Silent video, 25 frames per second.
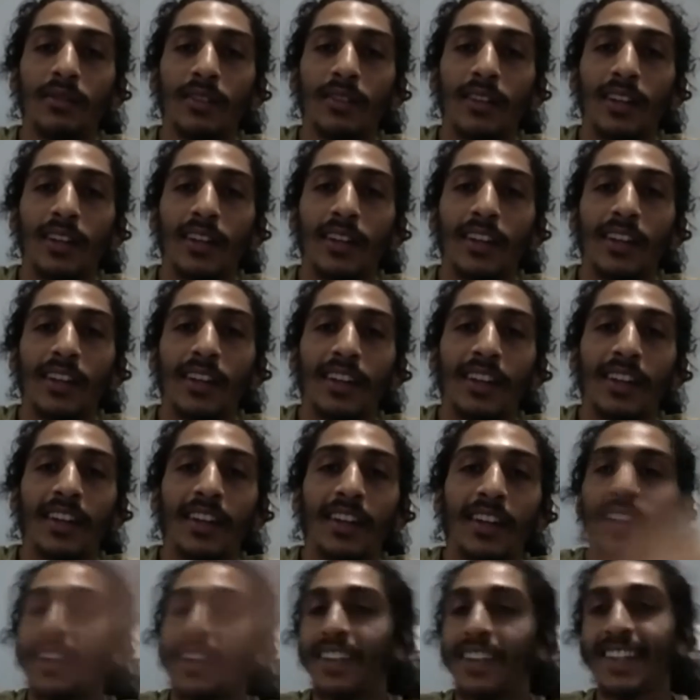No
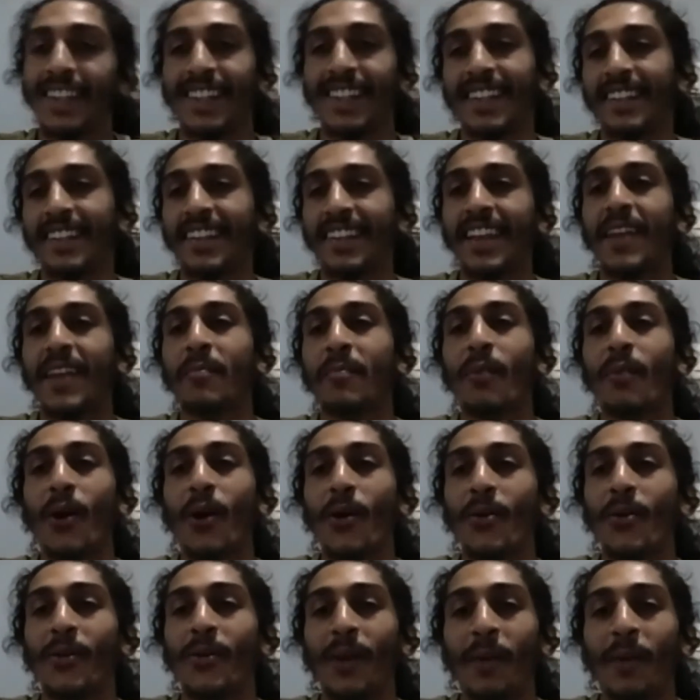way. Like,
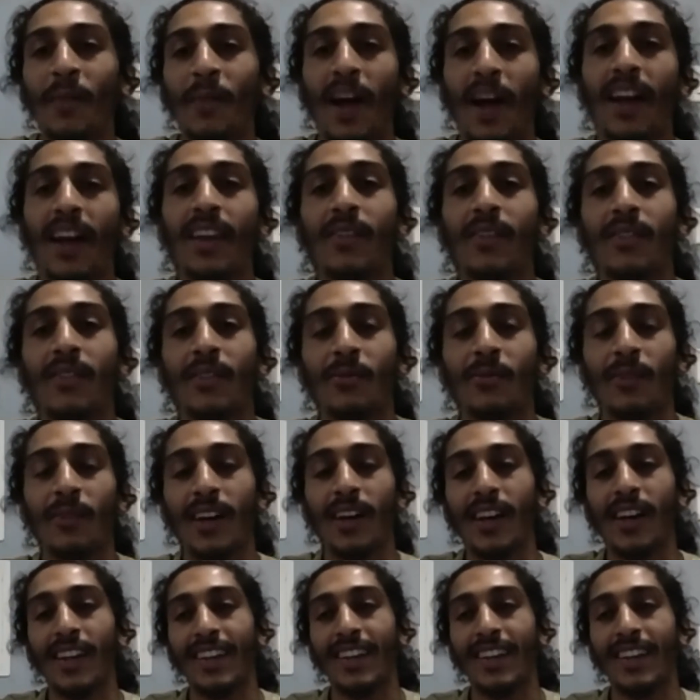bro, I'm not even what.